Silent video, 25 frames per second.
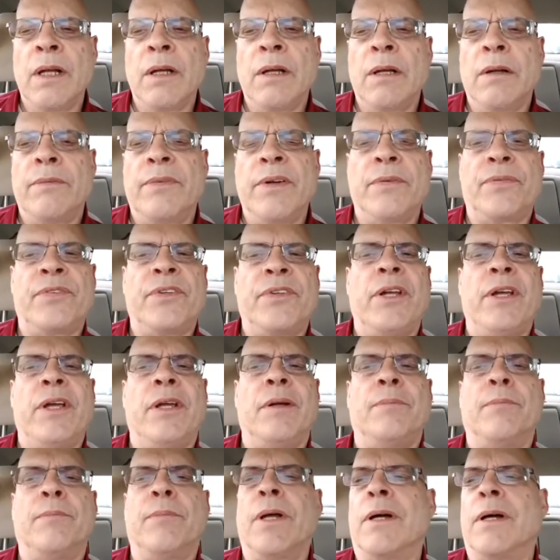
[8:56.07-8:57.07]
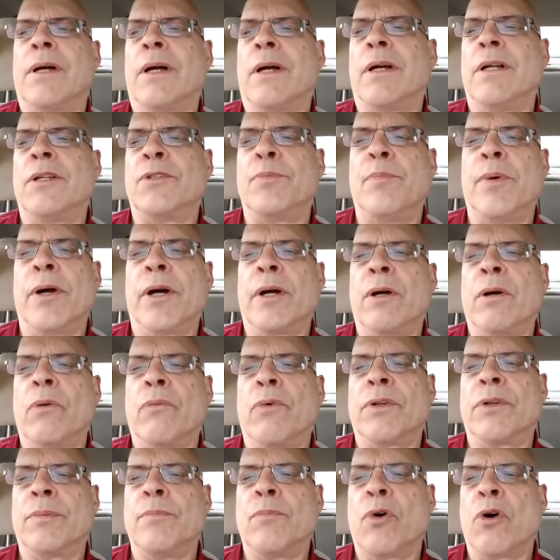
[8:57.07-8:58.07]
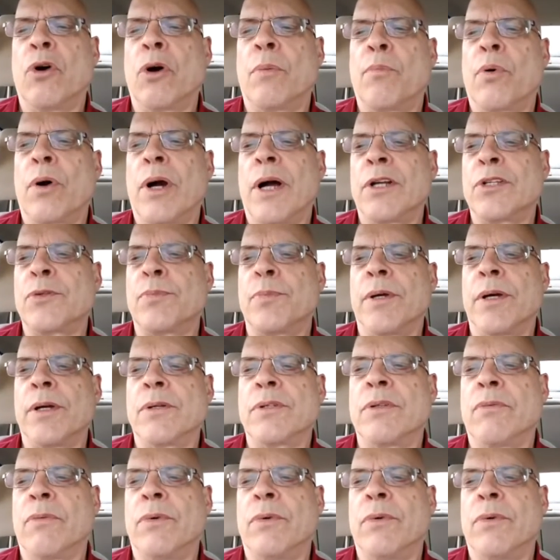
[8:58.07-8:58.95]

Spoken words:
15: it's better with more prospects.